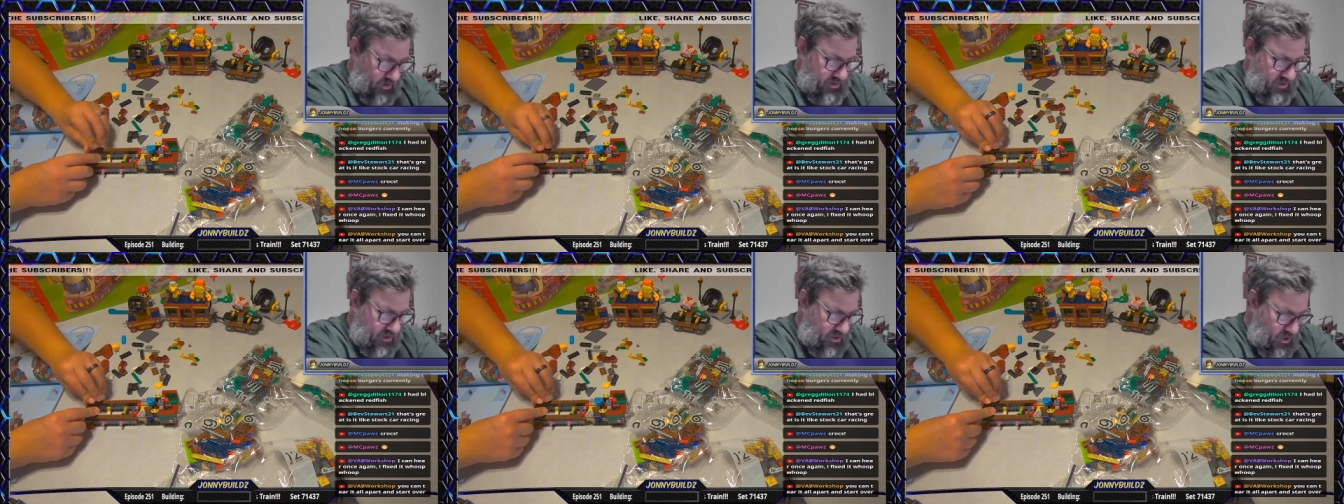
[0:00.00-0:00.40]

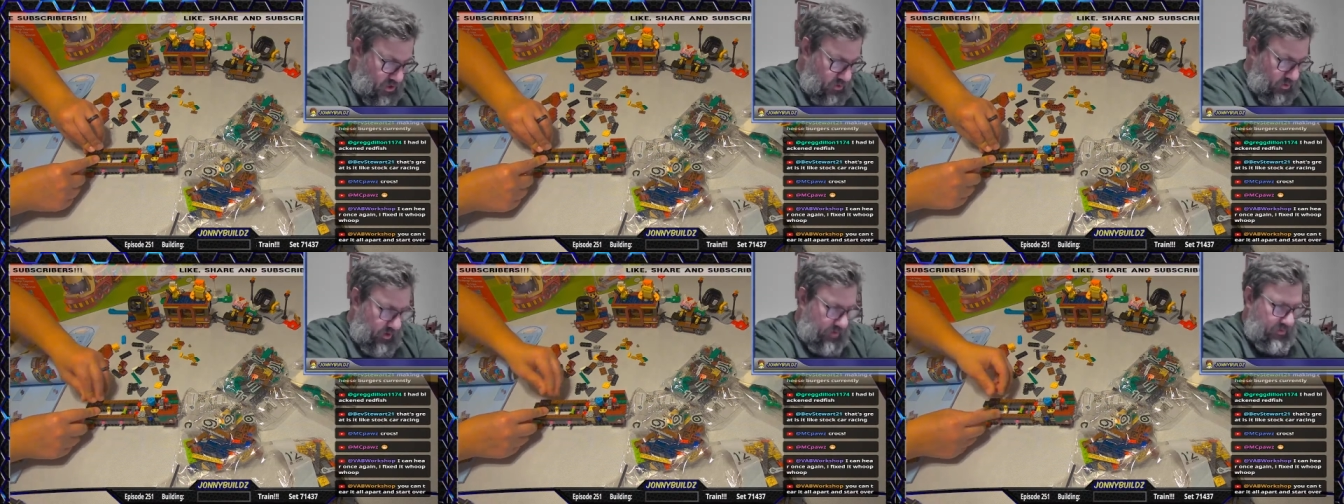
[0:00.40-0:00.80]

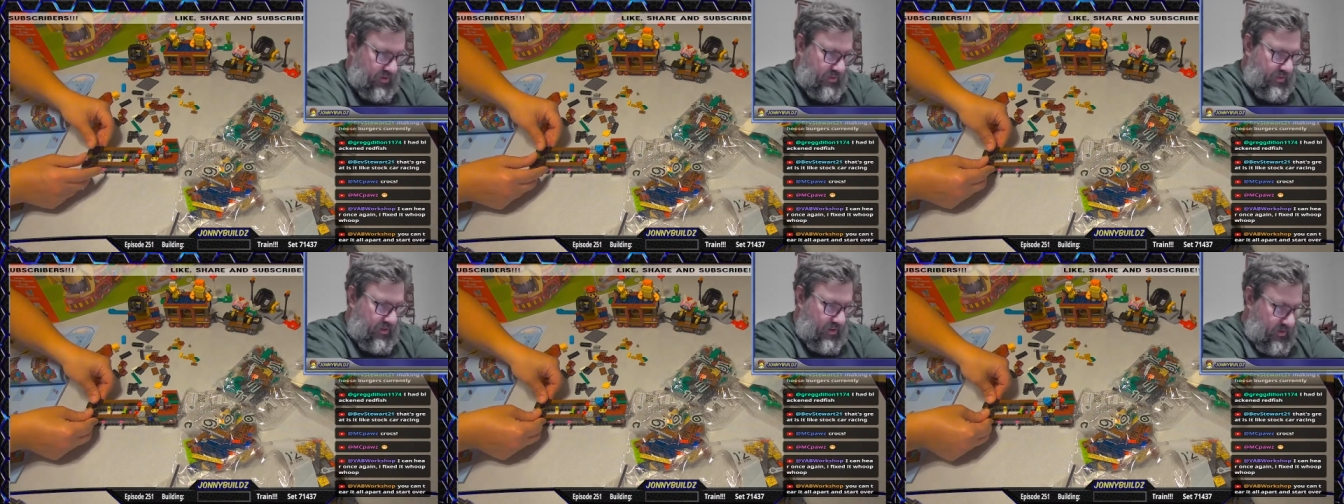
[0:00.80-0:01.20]
secure
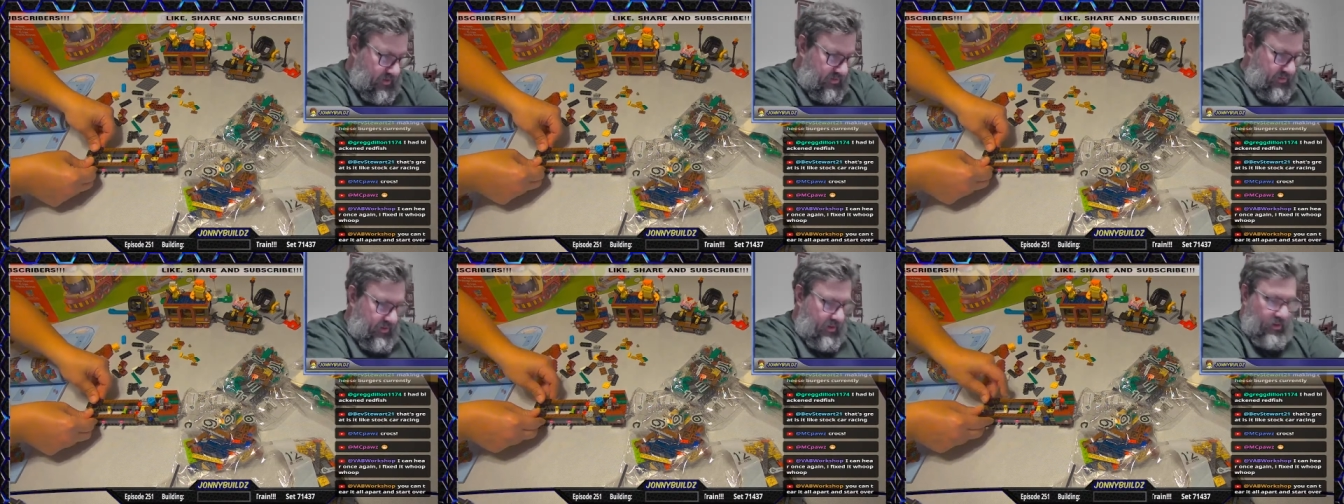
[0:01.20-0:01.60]
everything.
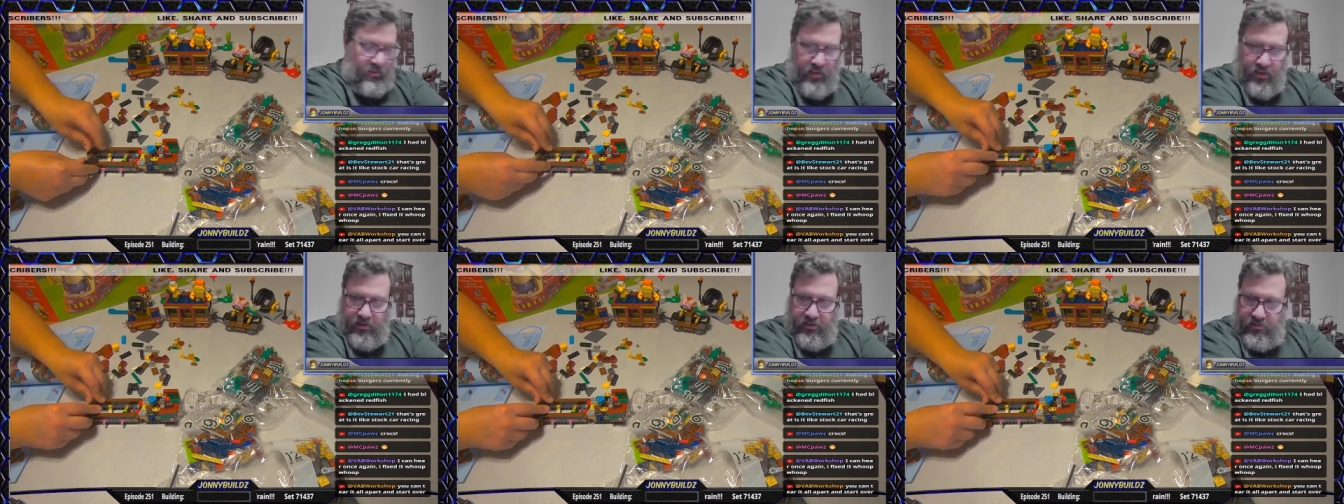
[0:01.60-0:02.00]
It's like,
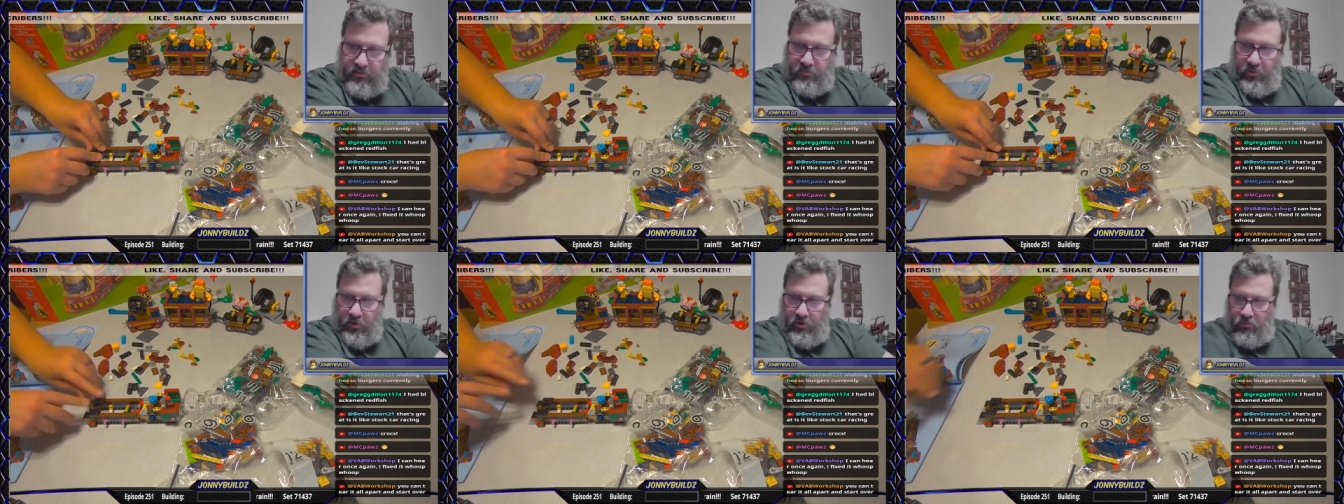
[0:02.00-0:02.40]
that is
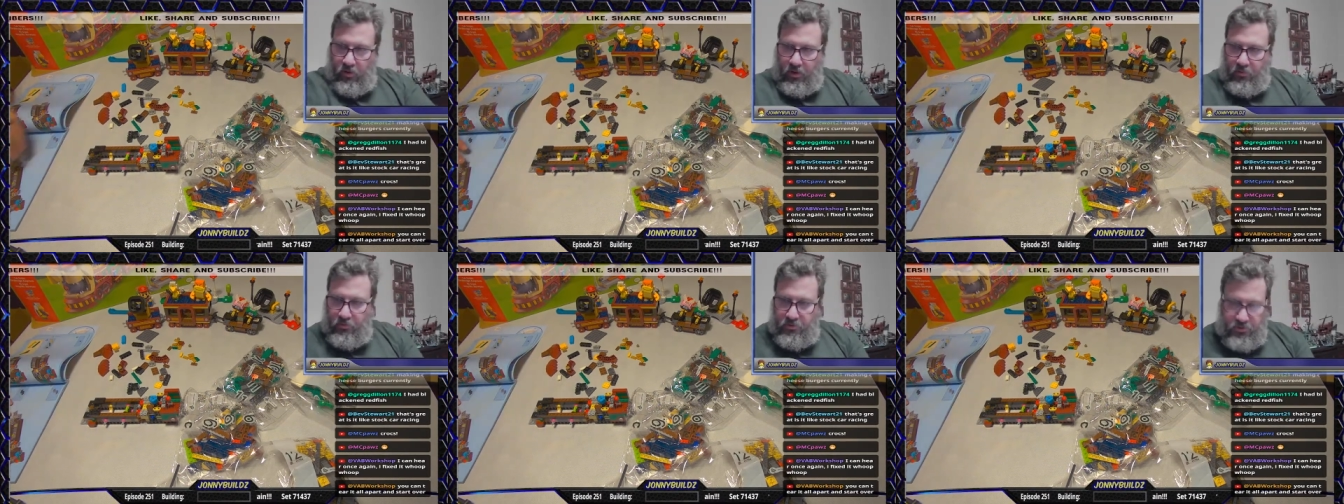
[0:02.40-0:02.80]
smart. Why
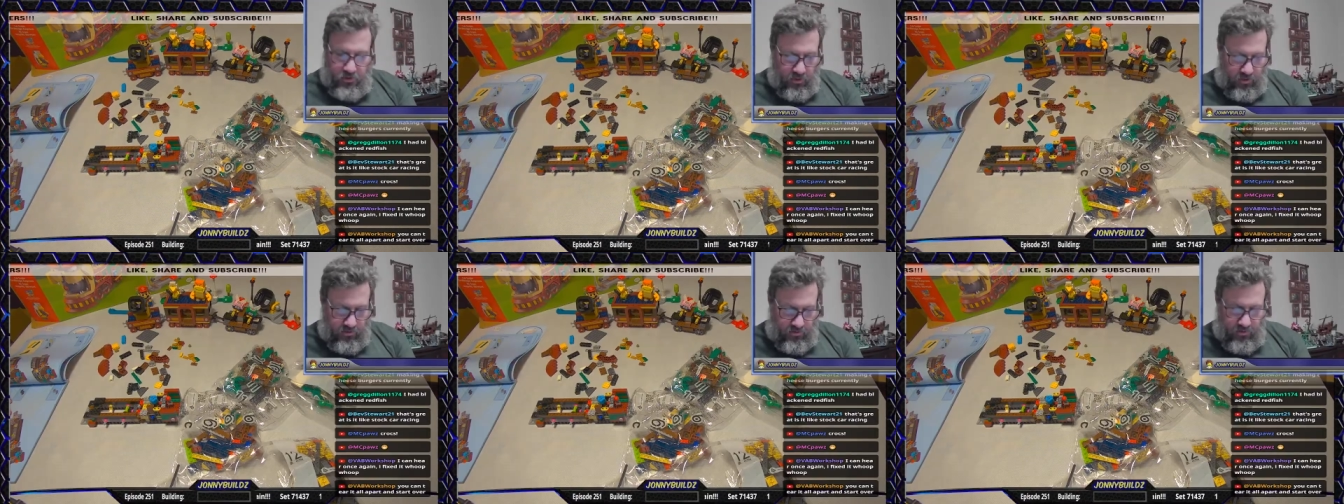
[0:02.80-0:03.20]
would you
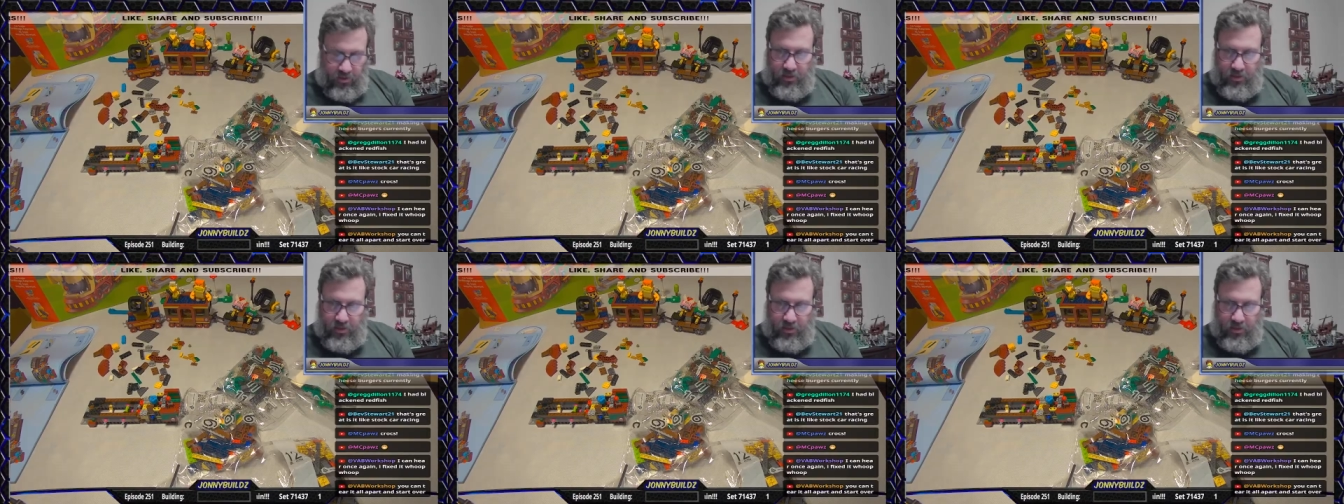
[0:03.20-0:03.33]
not do that?